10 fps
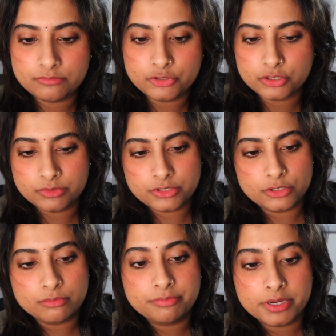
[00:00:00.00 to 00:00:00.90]
show it to
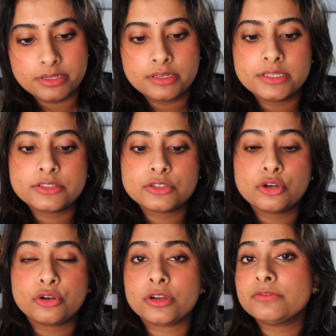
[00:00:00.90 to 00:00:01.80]
you, but it's
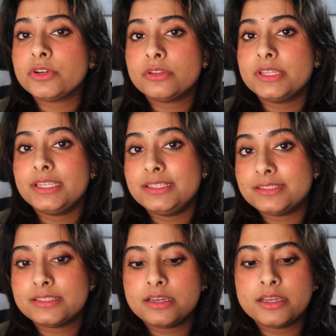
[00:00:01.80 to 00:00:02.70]
curved on the
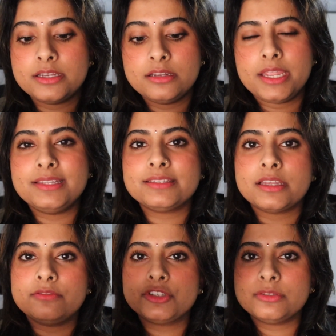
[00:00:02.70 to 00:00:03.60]
inside
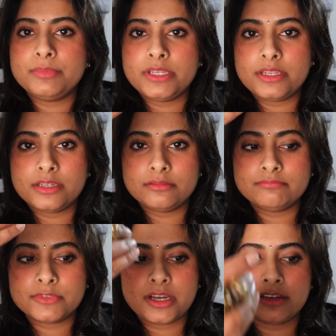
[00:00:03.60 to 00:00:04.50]
instead of just being
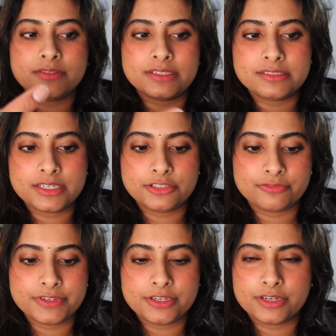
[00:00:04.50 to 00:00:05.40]
kind of like sticking your
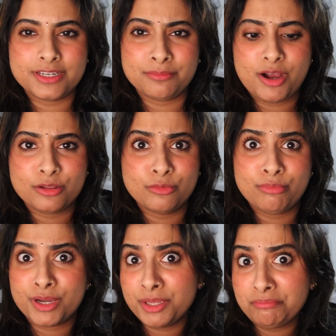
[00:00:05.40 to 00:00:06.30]
finger in a hollow
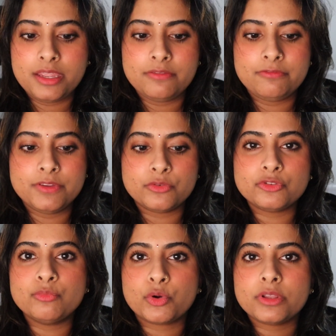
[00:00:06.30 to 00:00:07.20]
pipe. It
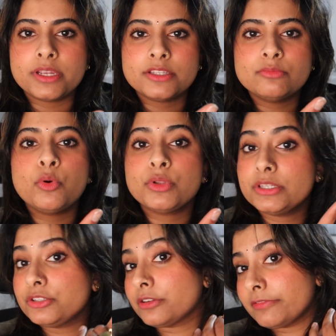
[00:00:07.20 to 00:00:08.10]
feels more like it's
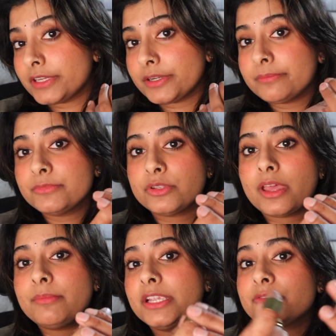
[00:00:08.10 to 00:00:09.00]
molding to your finger, so
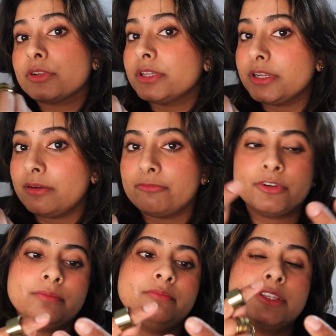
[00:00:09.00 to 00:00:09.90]
that makes for good
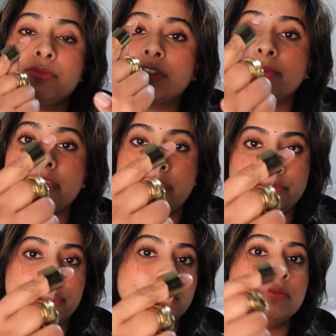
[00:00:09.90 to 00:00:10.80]
comfort. This one's by
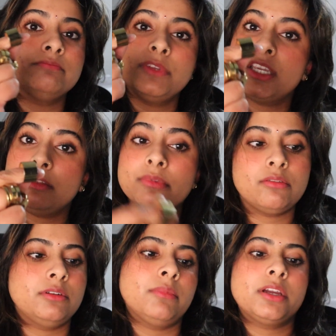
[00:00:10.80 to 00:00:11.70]
Henry Girl, keep that
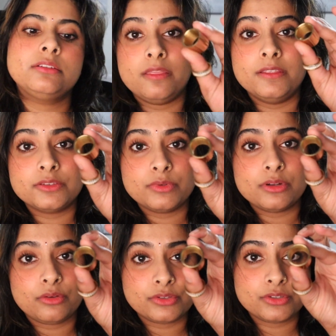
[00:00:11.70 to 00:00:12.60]
one in mind. This
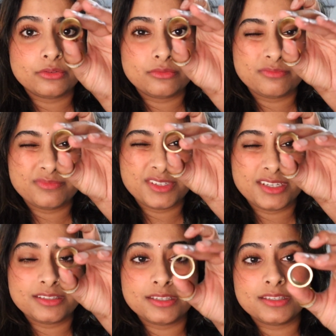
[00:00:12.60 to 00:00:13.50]
one also
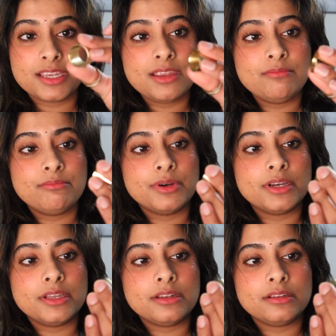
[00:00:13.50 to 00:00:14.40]
is the same,
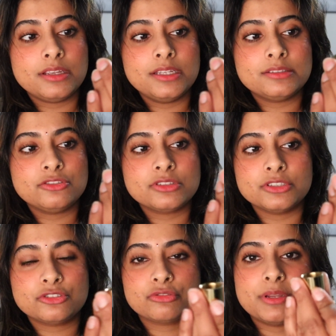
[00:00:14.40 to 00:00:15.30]
but it's just
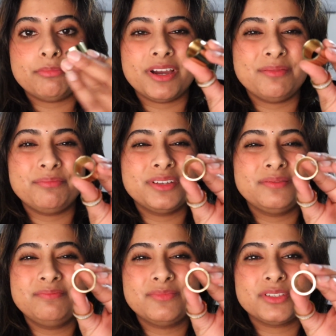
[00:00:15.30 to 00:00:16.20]
a straight pipe.
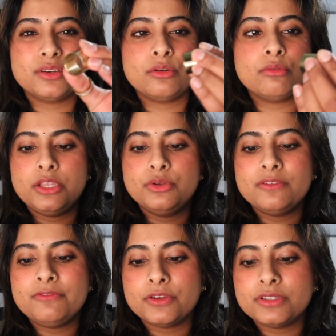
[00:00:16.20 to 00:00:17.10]
So you
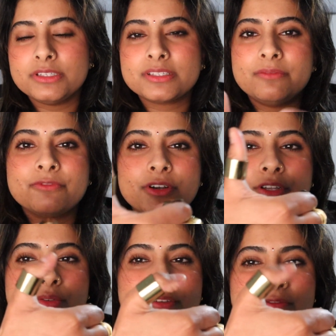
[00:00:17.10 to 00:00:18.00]
can feel the
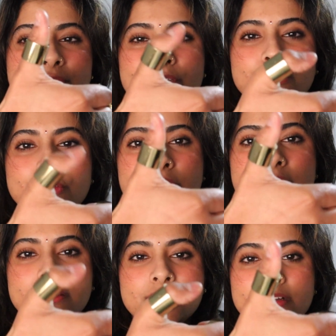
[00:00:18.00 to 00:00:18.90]
discomfort, you can feel
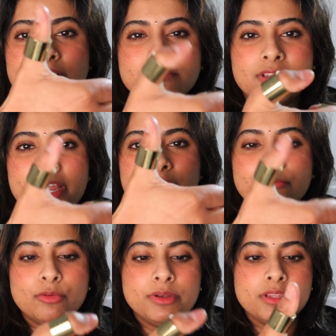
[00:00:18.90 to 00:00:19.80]
like the lack of
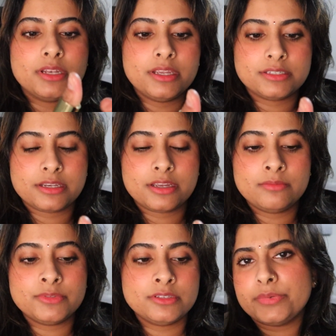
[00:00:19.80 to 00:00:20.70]
mobility at
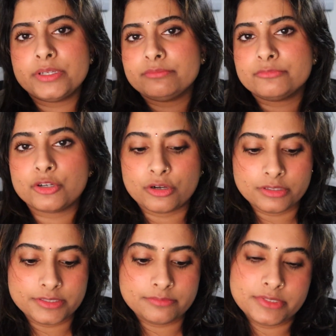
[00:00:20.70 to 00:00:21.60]
times, but
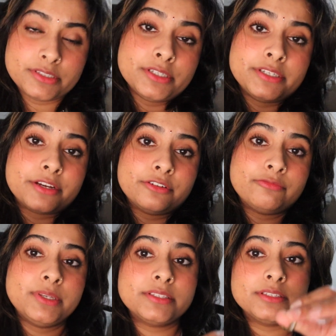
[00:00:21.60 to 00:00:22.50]
regardless, it's a good decorative
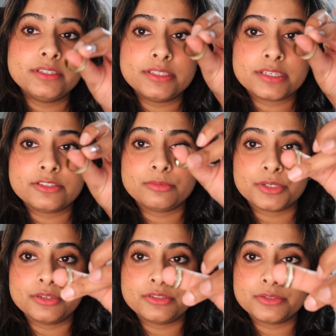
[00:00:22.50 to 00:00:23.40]
piece. This guy's super
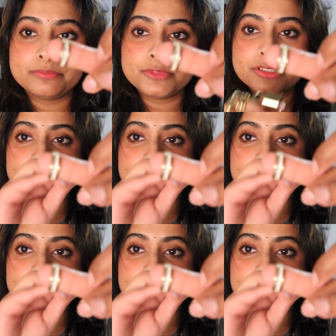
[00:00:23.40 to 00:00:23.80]
cute too. Just a